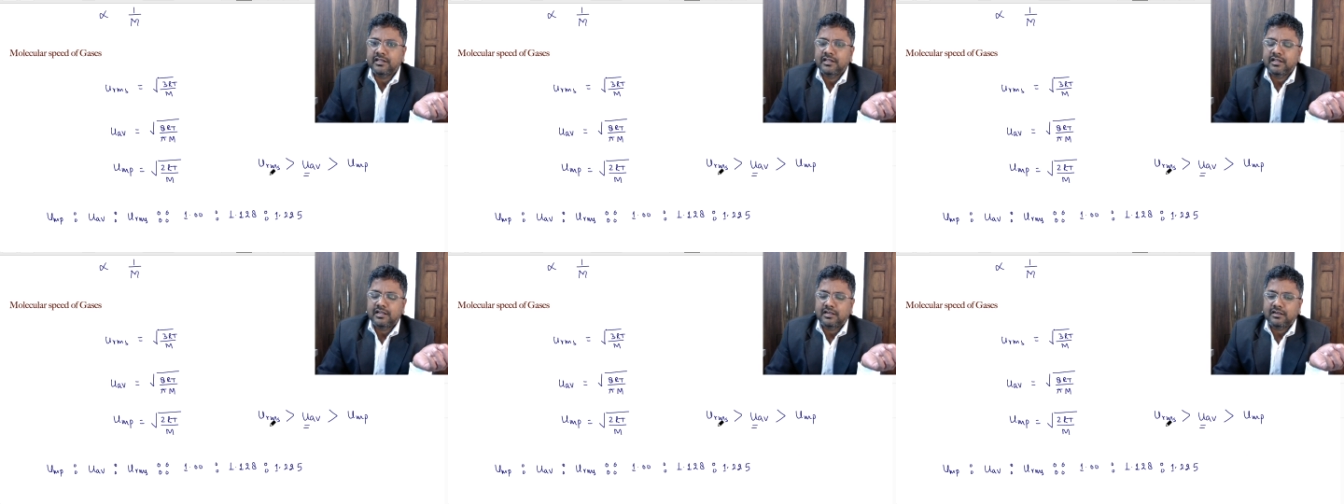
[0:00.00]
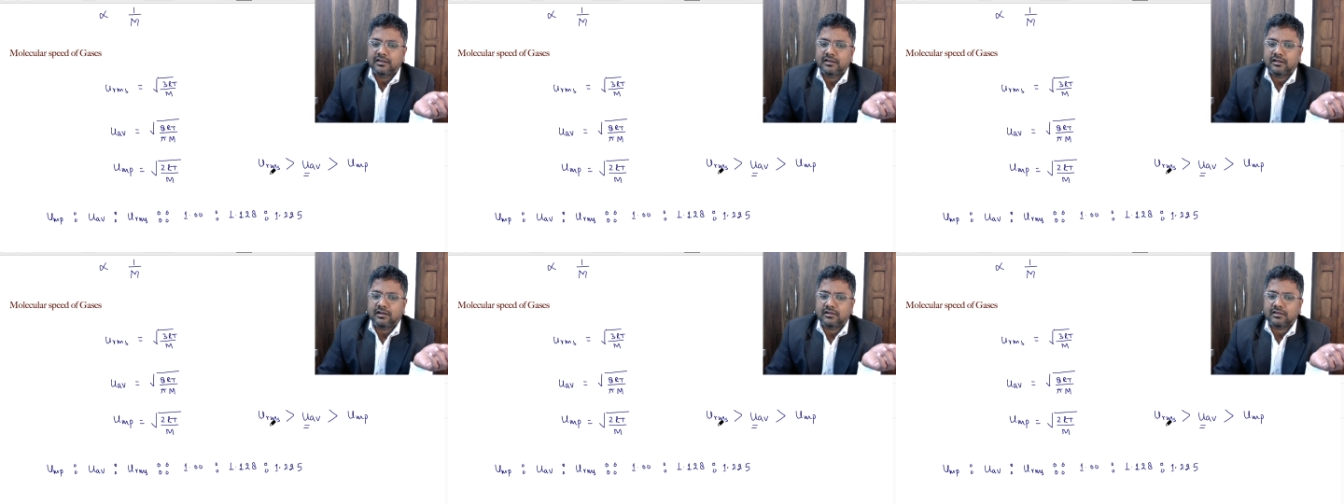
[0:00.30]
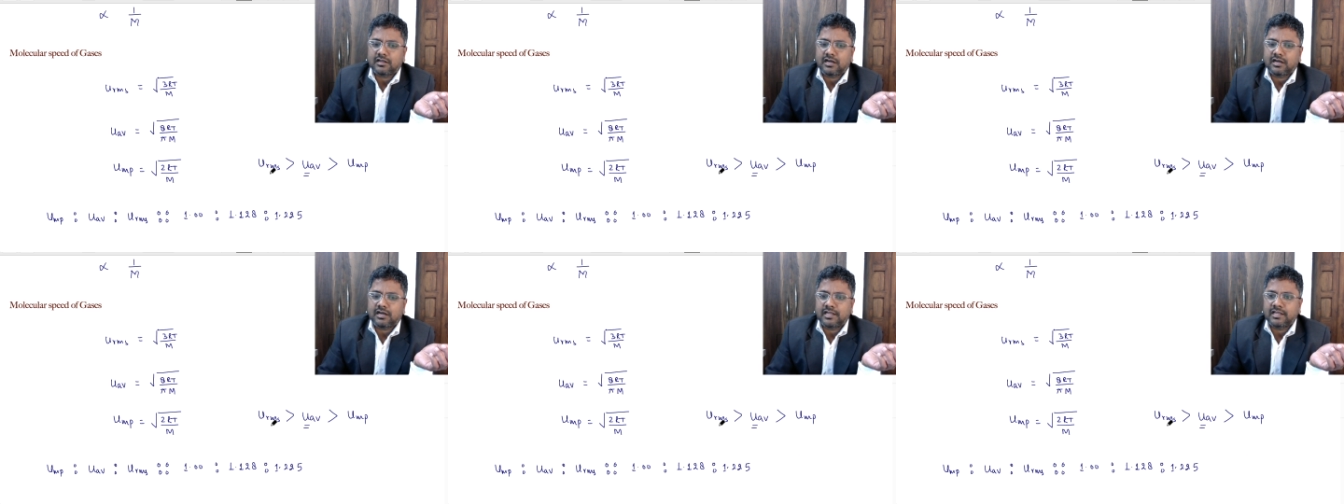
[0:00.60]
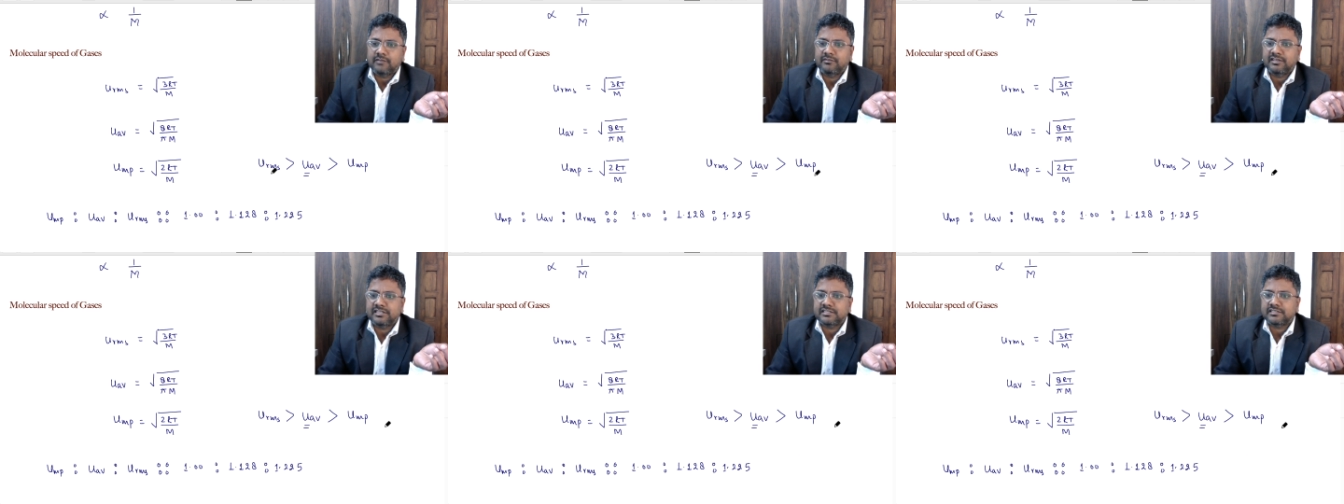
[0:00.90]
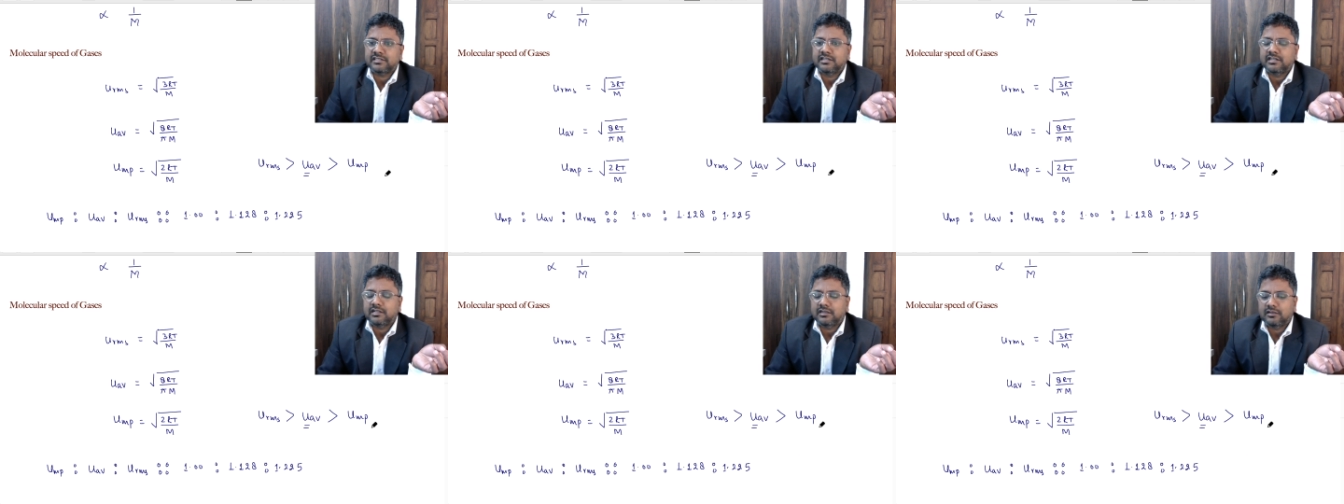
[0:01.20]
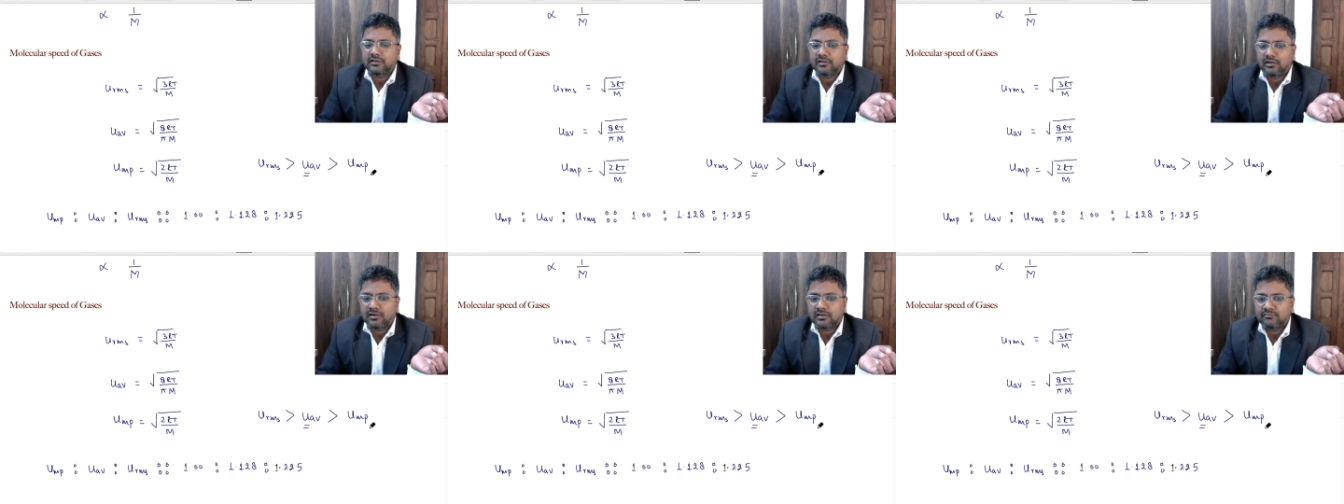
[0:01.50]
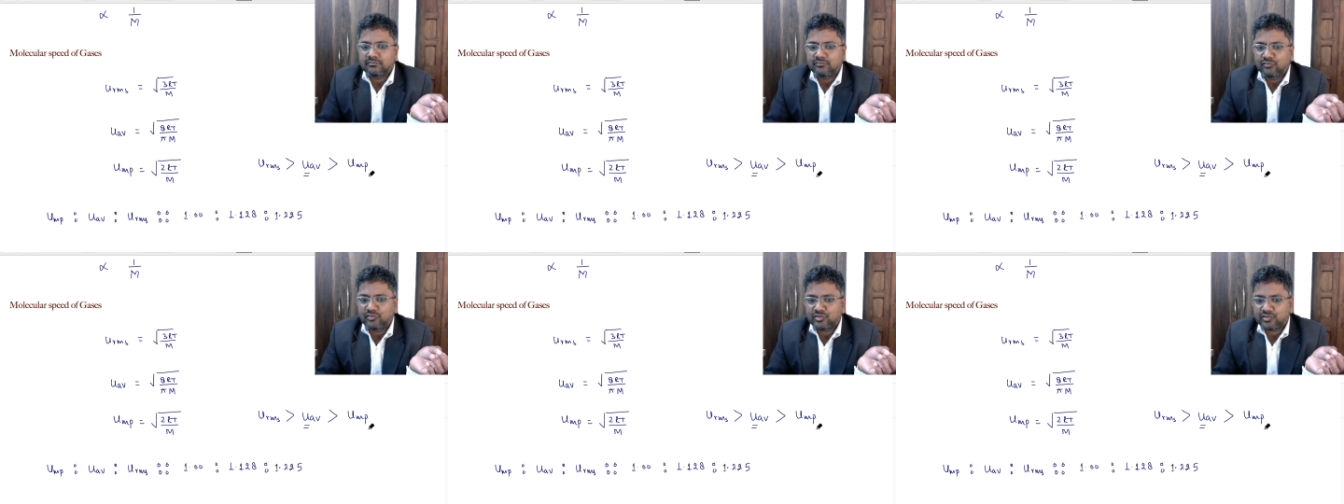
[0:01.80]
not RMS, not
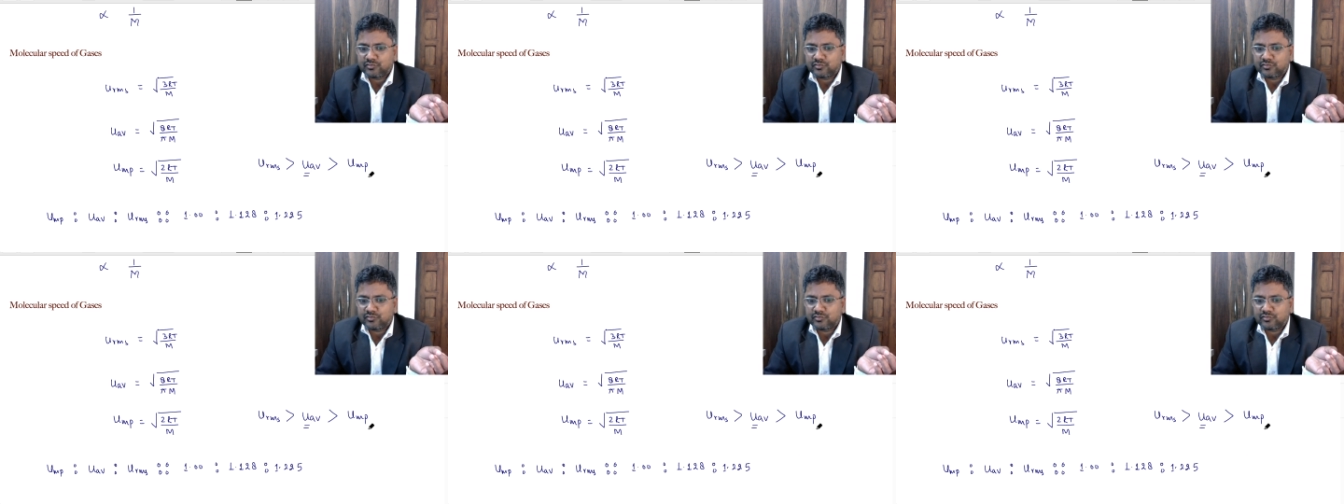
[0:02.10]
most